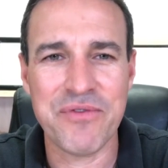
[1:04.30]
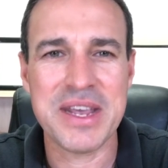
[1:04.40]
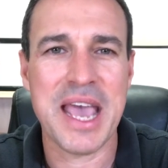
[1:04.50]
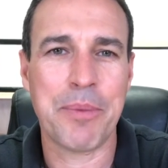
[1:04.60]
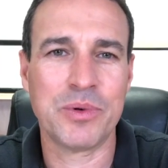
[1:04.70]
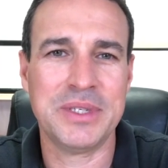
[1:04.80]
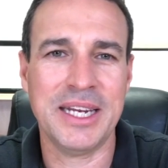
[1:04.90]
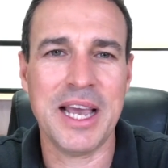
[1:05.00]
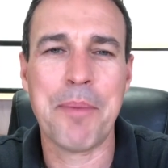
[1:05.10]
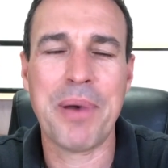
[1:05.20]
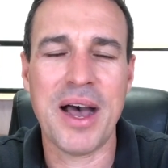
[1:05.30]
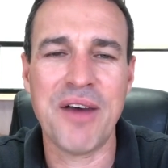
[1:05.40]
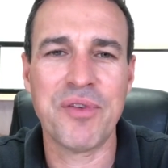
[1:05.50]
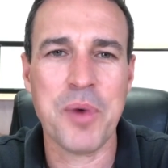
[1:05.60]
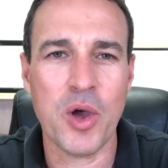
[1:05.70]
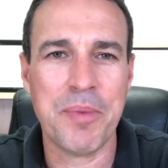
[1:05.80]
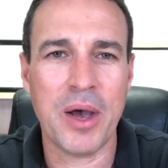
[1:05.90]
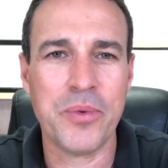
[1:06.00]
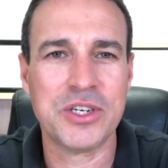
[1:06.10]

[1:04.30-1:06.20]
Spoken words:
every capital city, apart from Hobart,